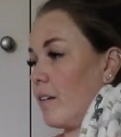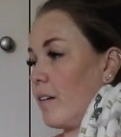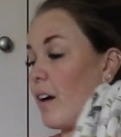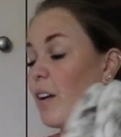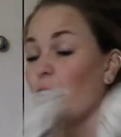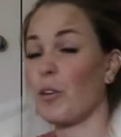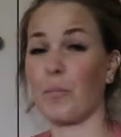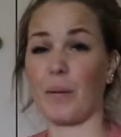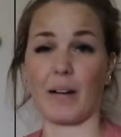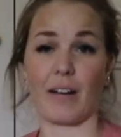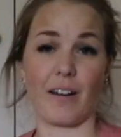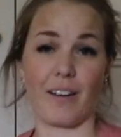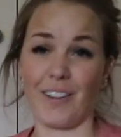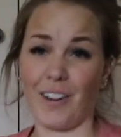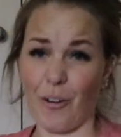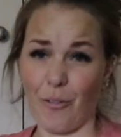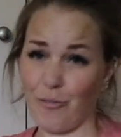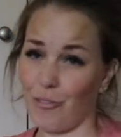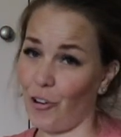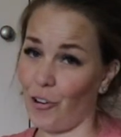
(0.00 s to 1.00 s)
I'll look back at an
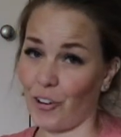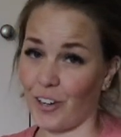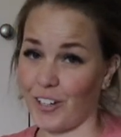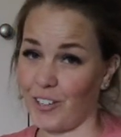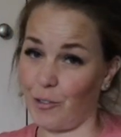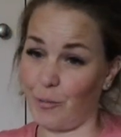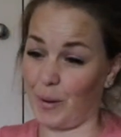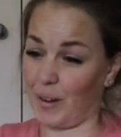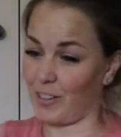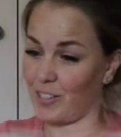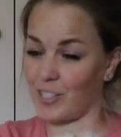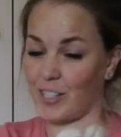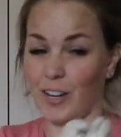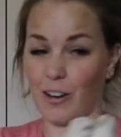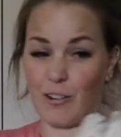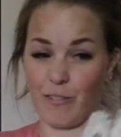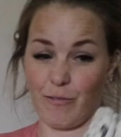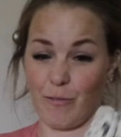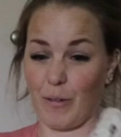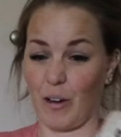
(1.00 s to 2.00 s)
old vlog and you'll be able to
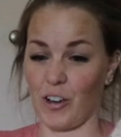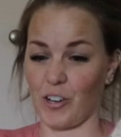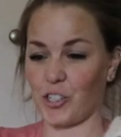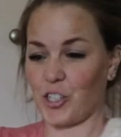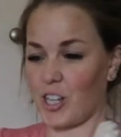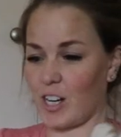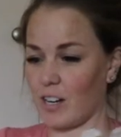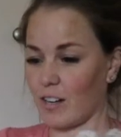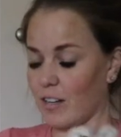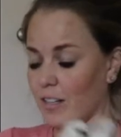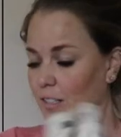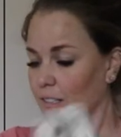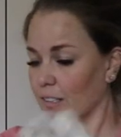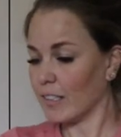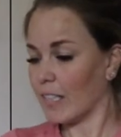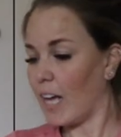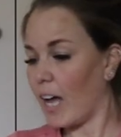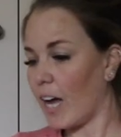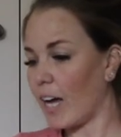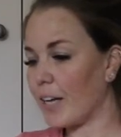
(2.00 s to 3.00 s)
tell from last year.
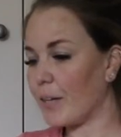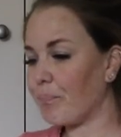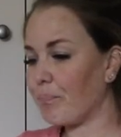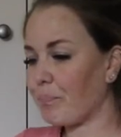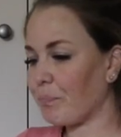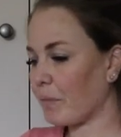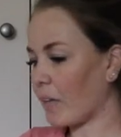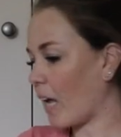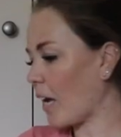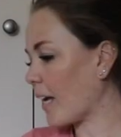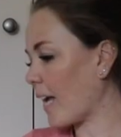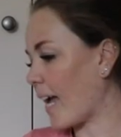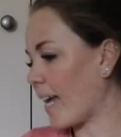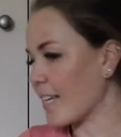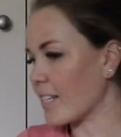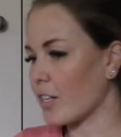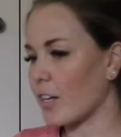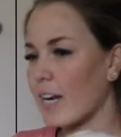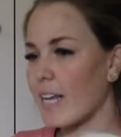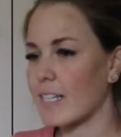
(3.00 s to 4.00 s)
Okay,
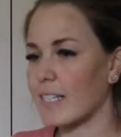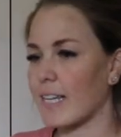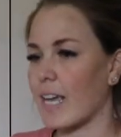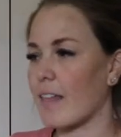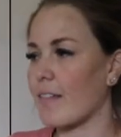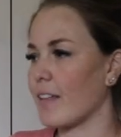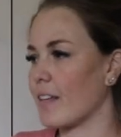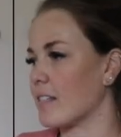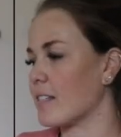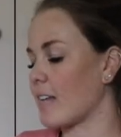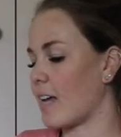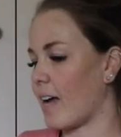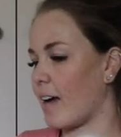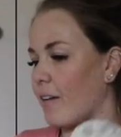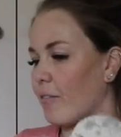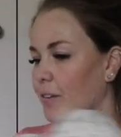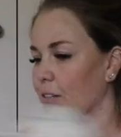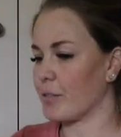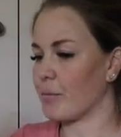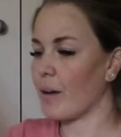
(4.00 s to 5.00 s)
so let's get this
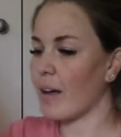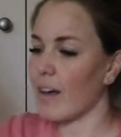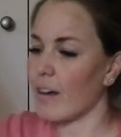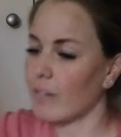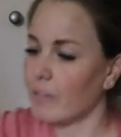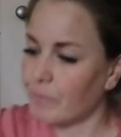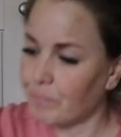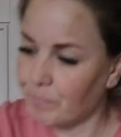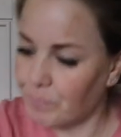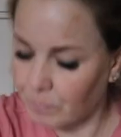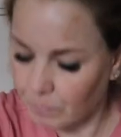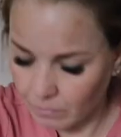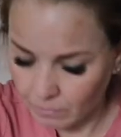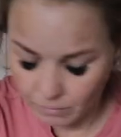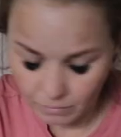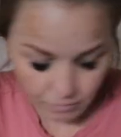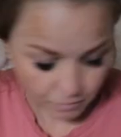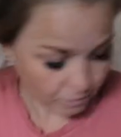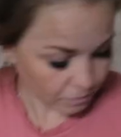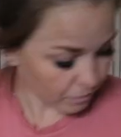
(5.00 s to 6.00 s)
out as well.
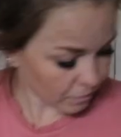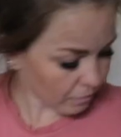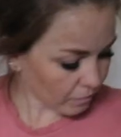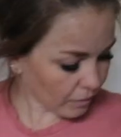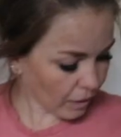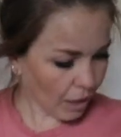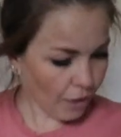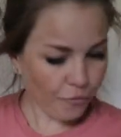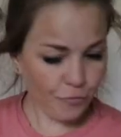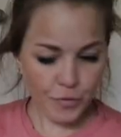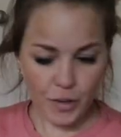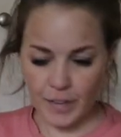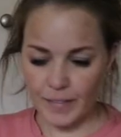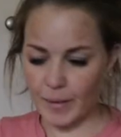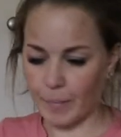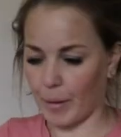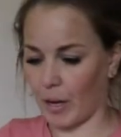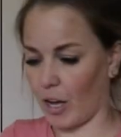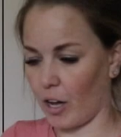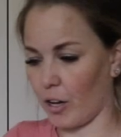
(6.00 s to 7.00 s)
Find
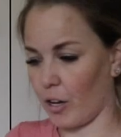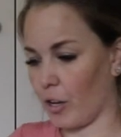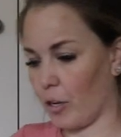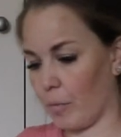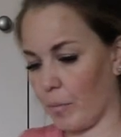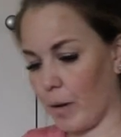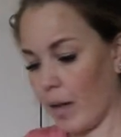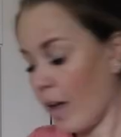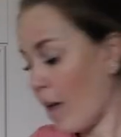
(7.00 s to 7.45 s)
them a home.